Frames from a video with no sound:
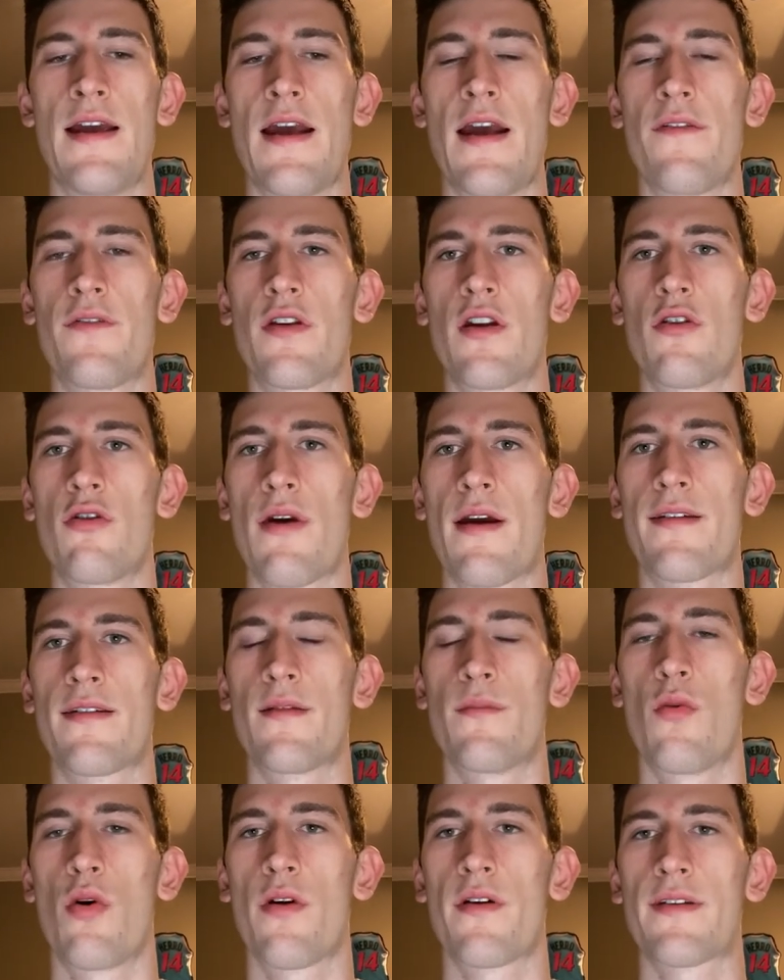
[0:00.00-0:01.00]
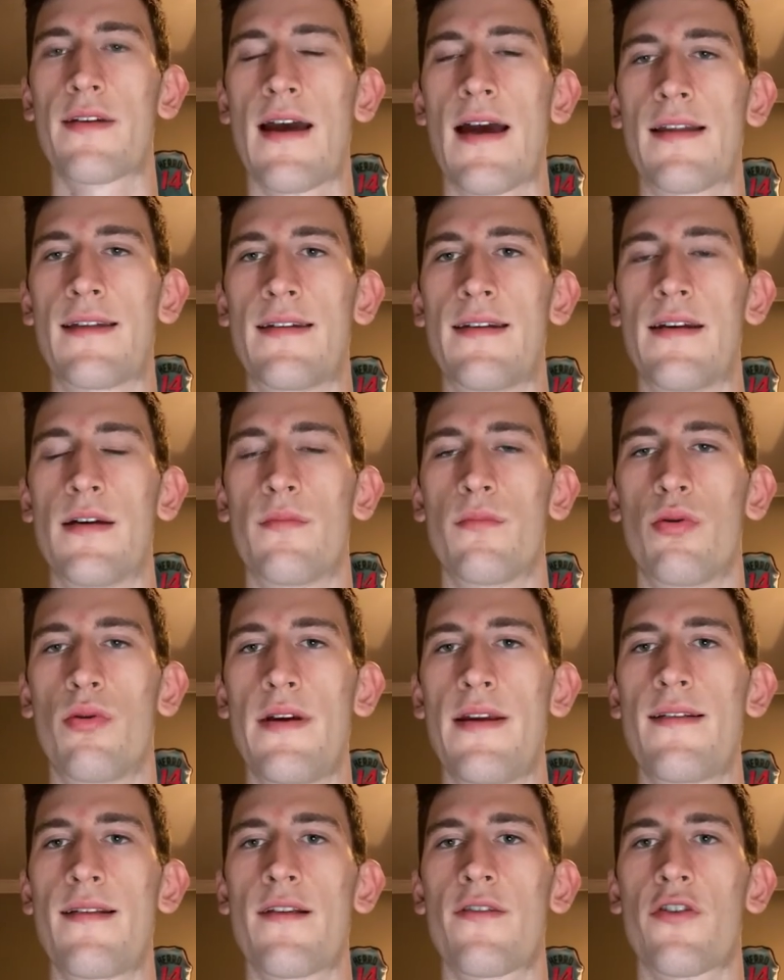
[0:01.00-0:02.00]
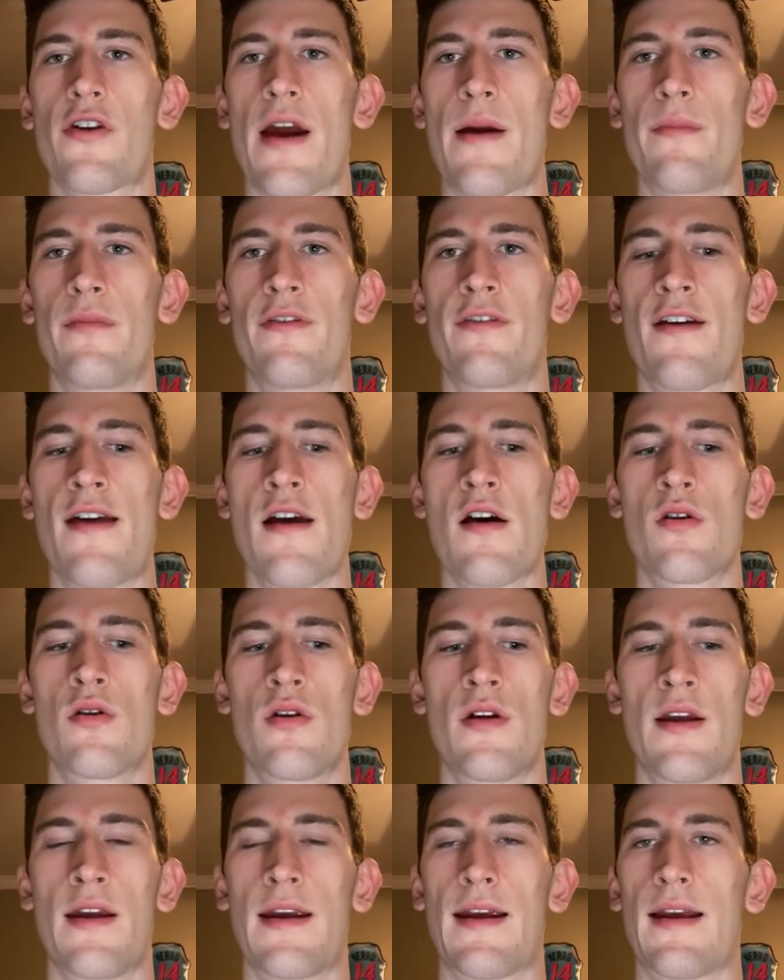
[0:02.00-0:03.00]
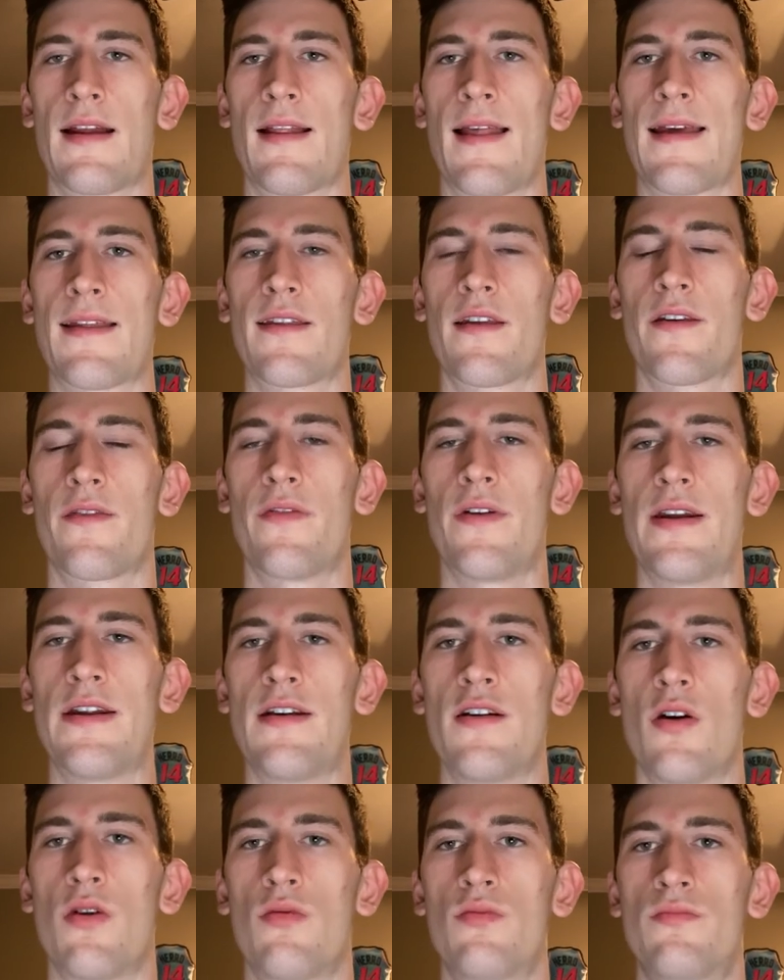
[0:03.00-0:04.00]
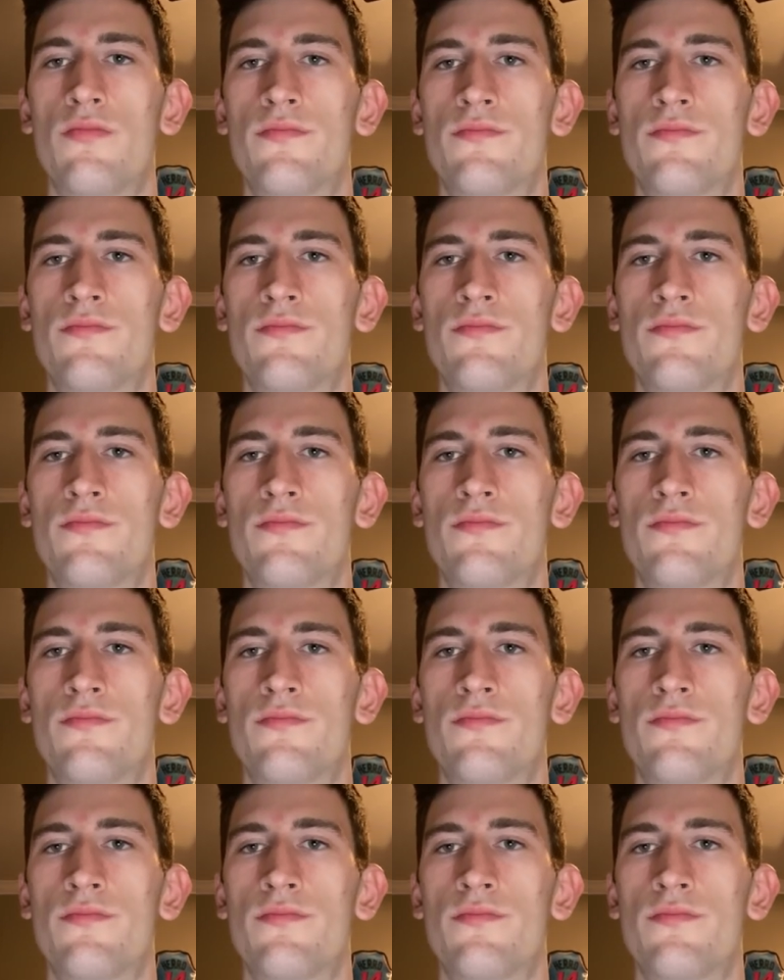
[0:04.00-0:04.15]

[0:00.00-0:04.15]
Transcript: If you're interested in more content, please subscribe to the channel and like this video.